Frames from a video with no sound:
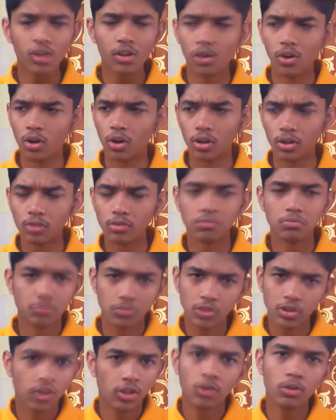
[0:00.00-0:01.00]
or
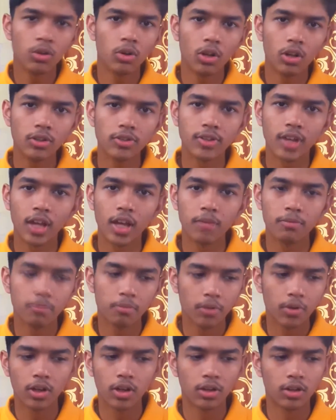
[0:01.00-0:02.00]
all those high
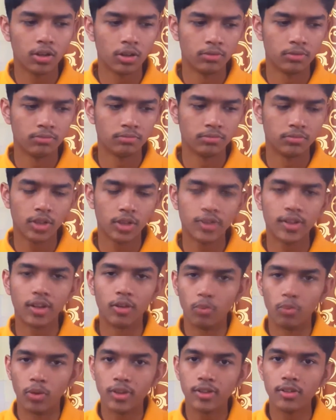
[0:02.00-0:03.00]

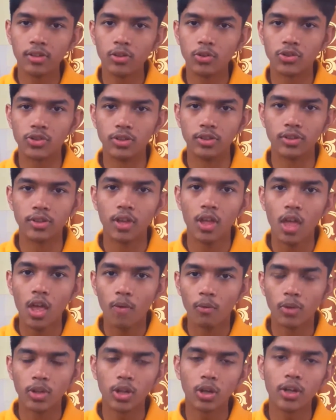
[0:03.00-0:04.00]
resolutions,
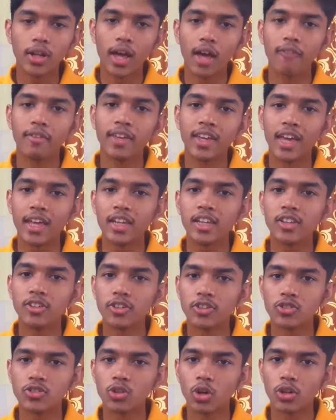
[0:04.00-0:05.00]
without having any
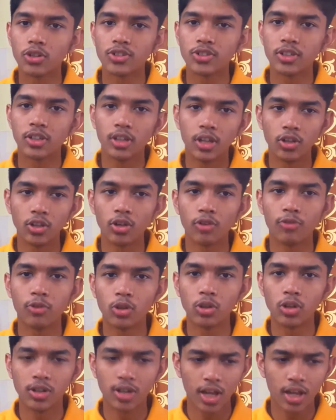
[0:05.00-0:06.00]
distortion in your
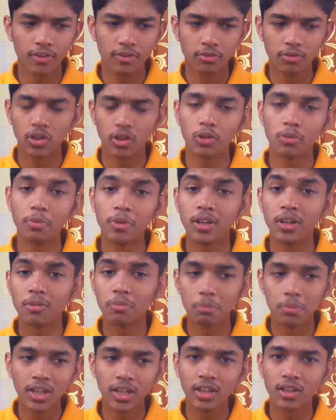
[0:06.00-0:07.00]
photographs, without
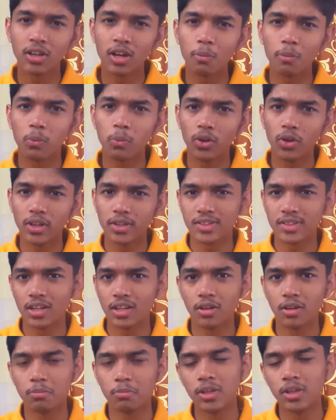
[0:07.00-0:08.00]
it being compressed
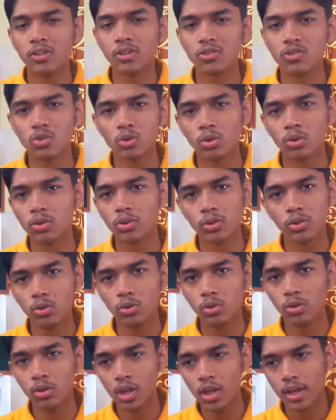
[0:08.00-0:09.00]
and it being shown to
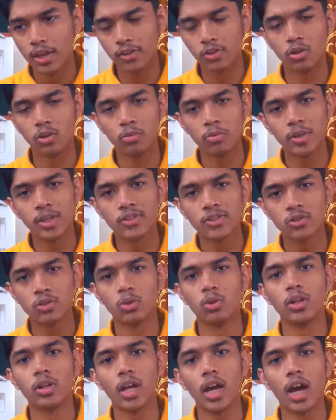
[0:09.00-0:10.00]
you. It's going to be
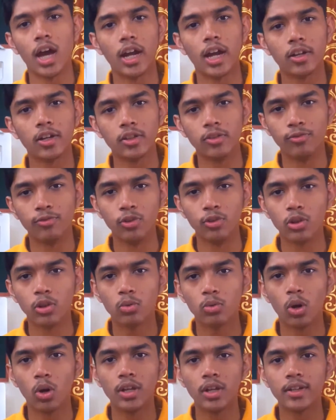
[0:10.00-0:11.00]
stored at the full
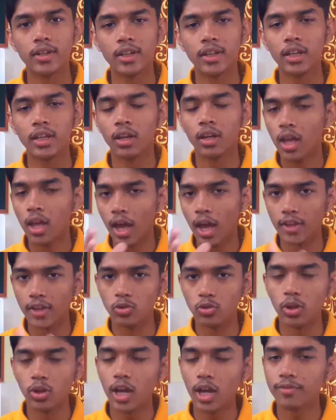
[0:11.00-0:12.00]
quality as
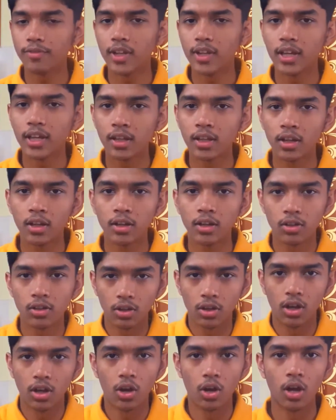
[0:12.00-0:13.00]
you have taken it
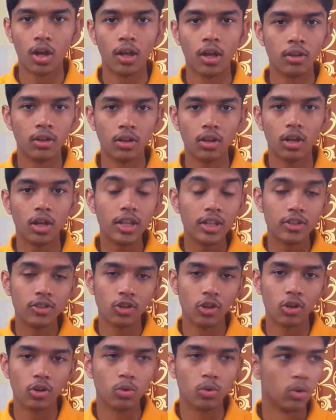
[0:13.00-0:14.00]
and in
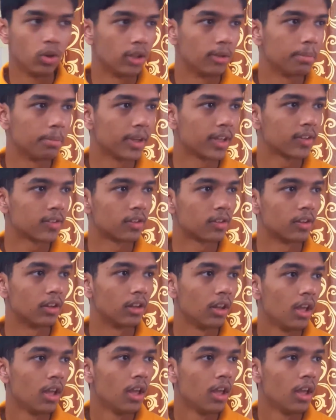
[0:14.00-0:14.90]
your Google Pixel.